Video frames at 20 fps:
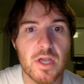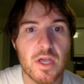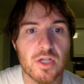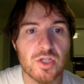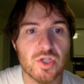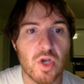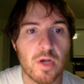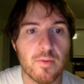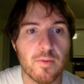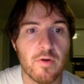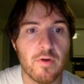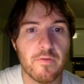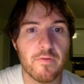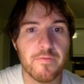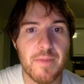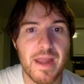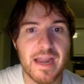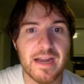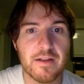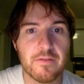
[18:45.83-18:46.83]
So I'm going
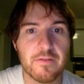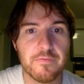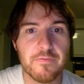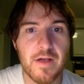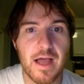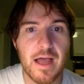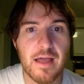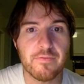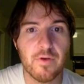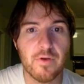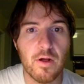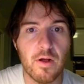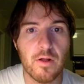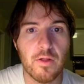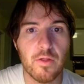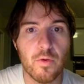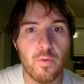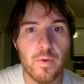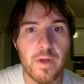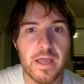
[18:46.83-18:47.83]
from negative 5 all
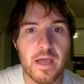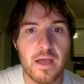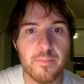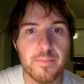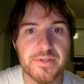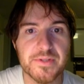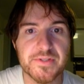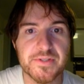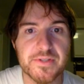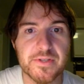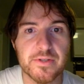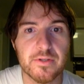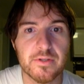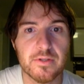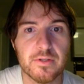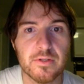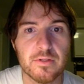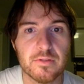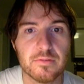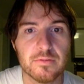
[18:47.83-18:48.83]
the way up
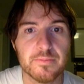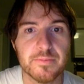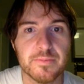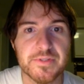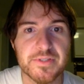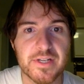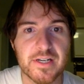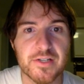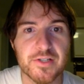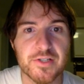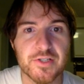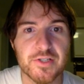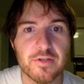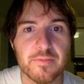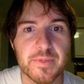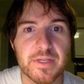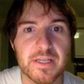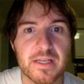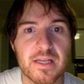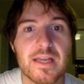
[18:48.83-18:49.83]
until, it's not going to show
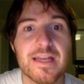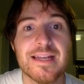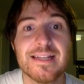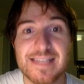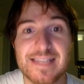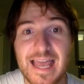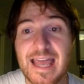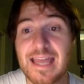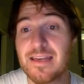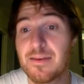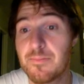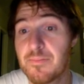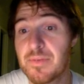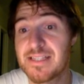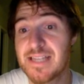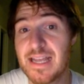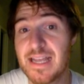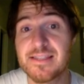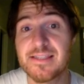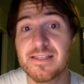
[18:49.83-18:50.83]
me, 10, but
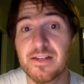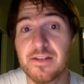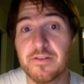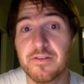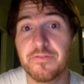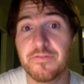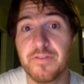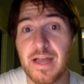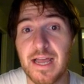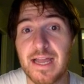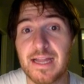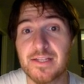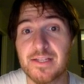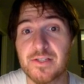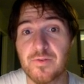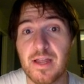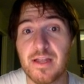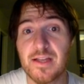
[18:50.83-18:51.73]
10's undefined, right?